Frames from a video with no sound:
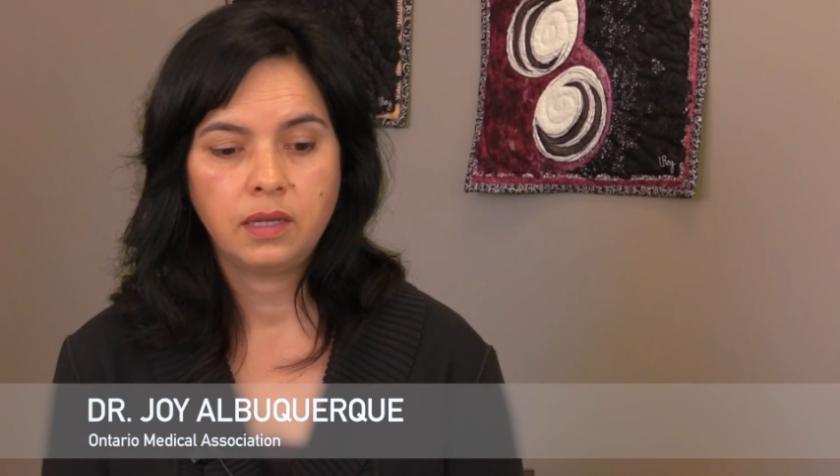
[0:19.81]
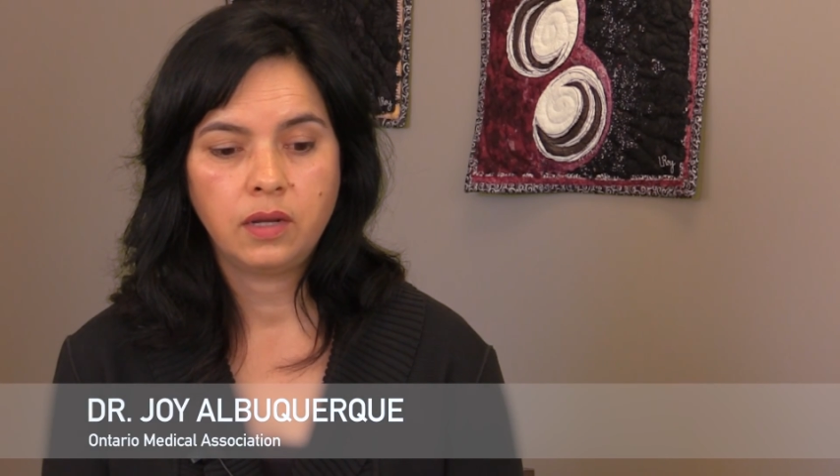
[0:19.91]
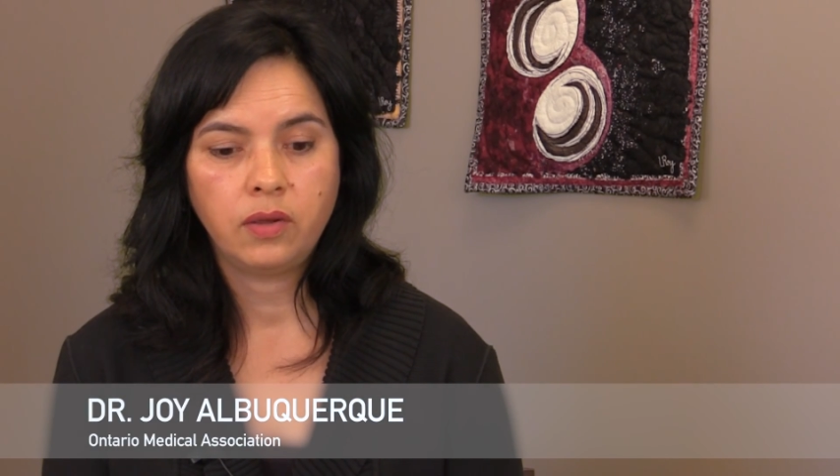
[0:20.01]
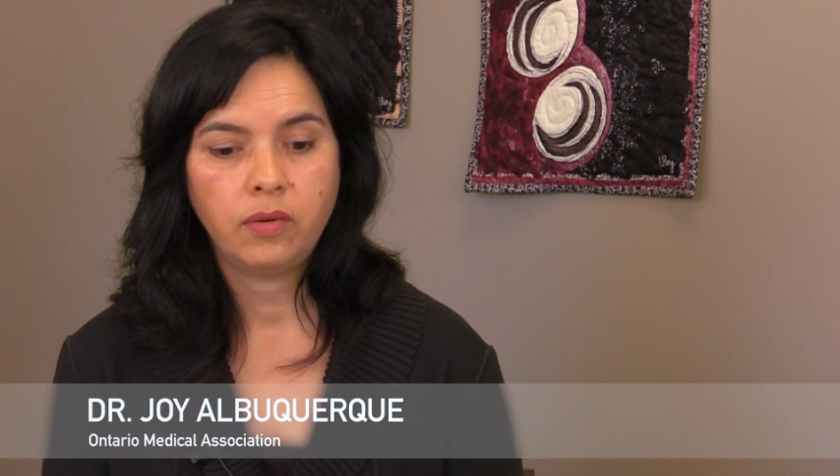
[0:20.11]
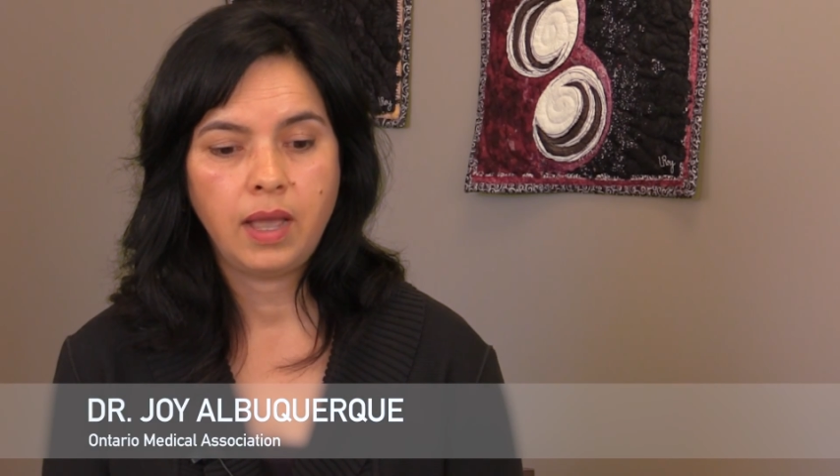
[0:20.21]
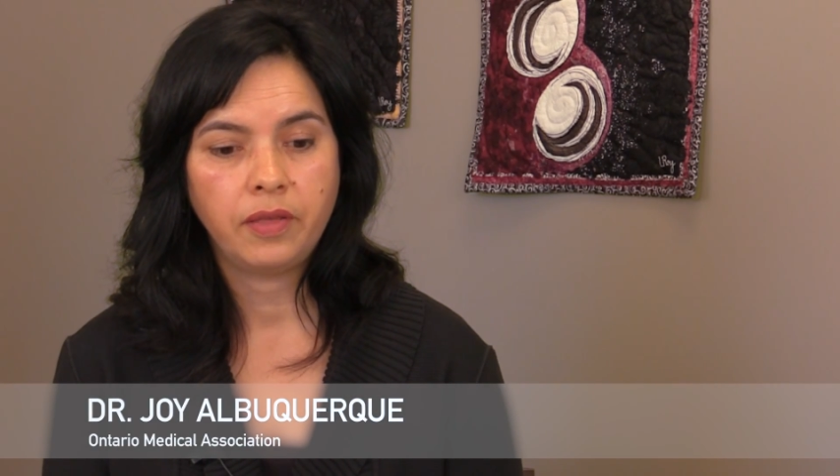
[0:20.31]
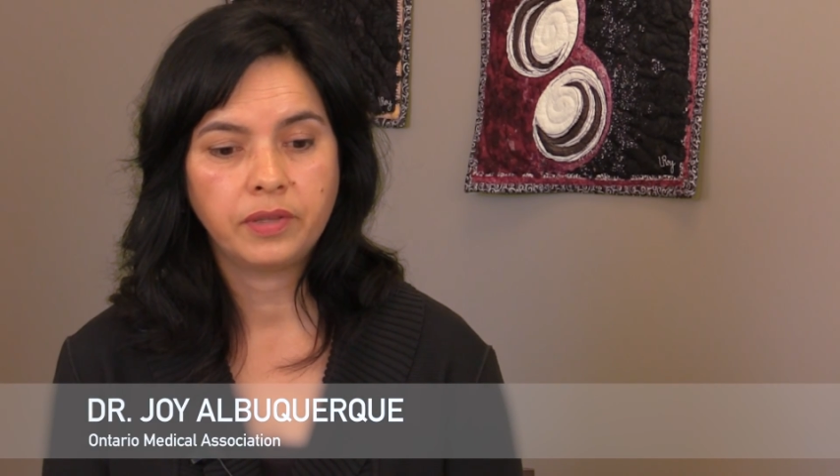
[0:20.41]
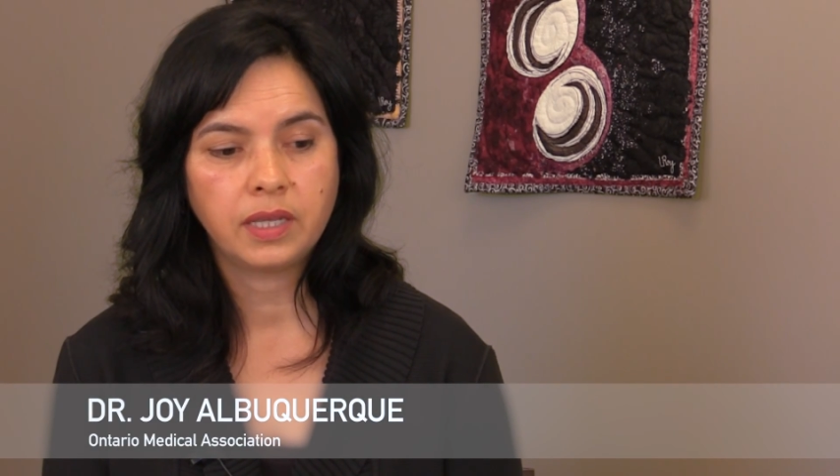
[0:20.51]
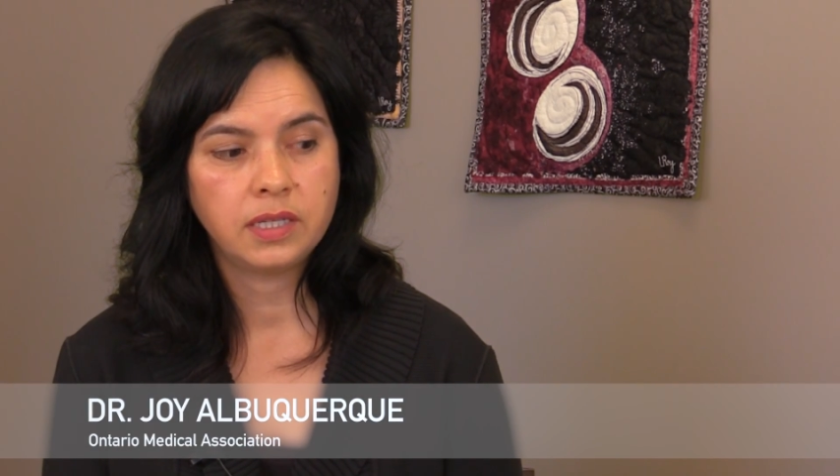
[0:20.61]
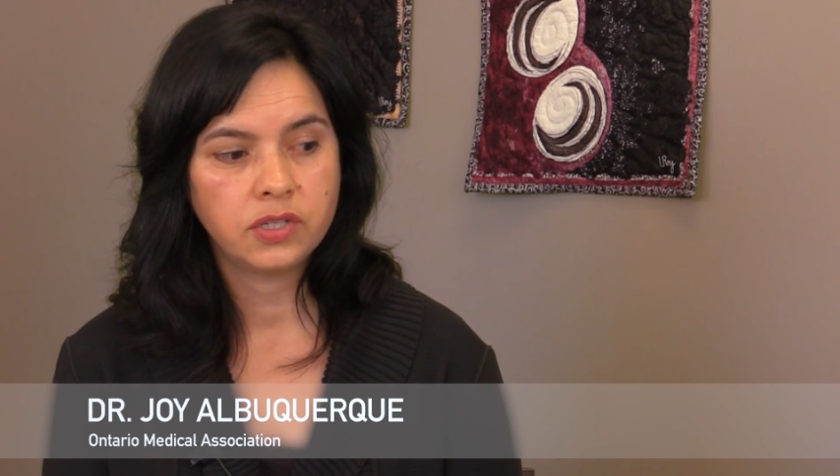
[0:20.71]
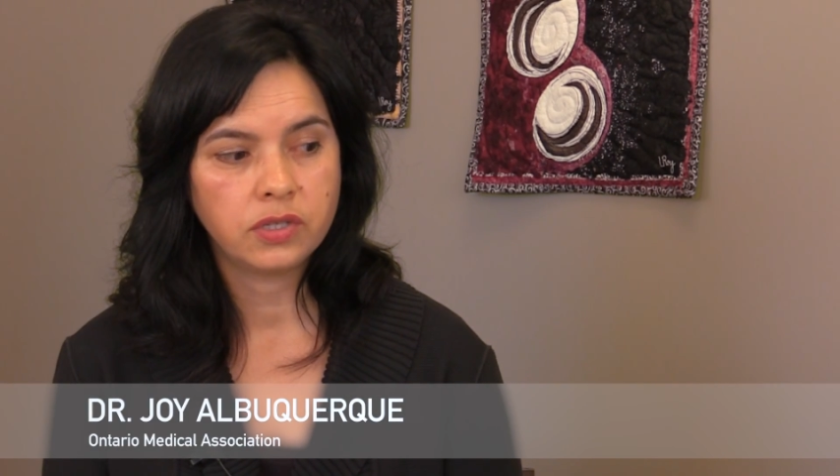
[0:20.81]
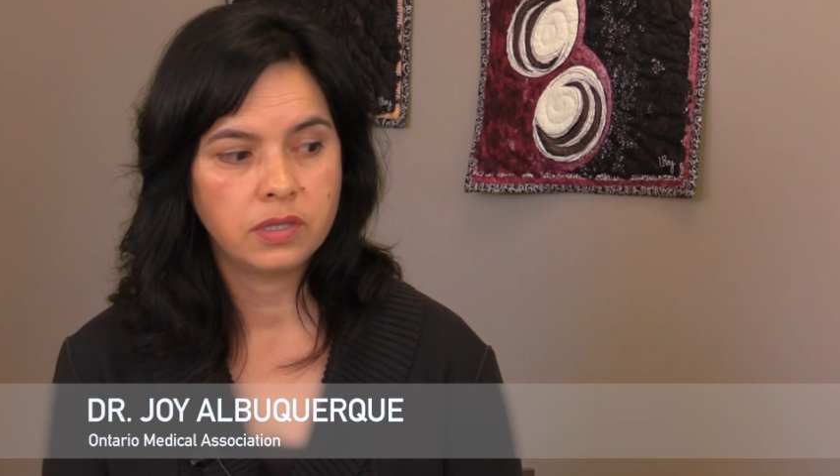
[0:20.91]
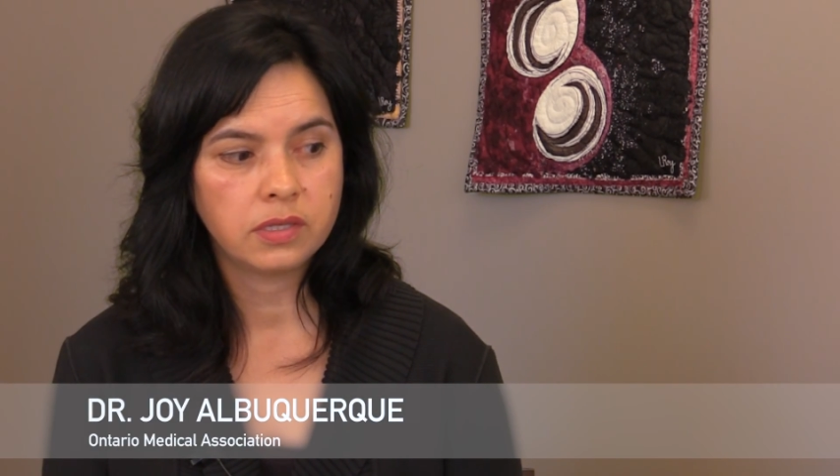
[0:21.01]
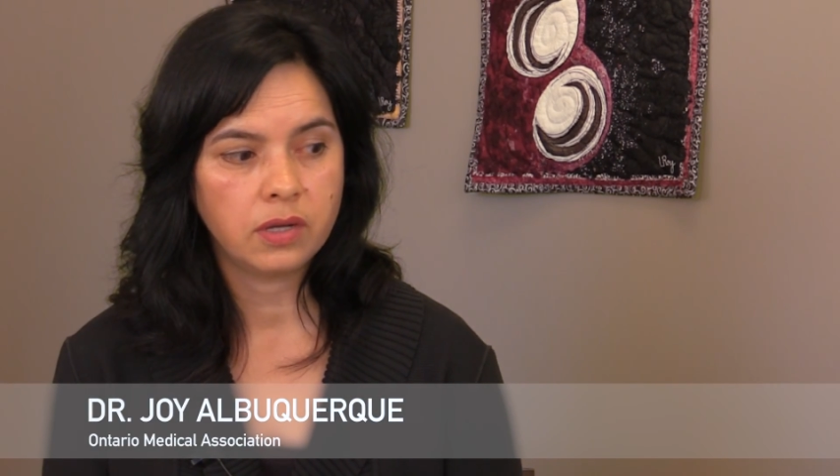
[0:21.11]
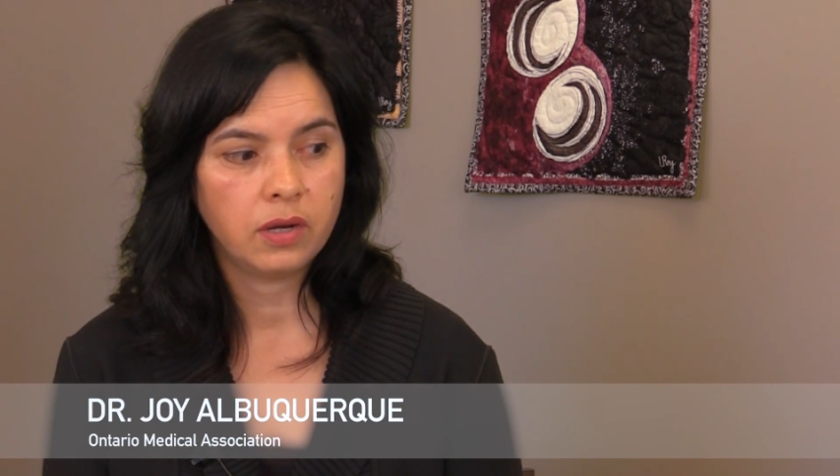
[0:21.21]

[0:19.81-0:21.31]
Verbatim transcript: you know, health conditions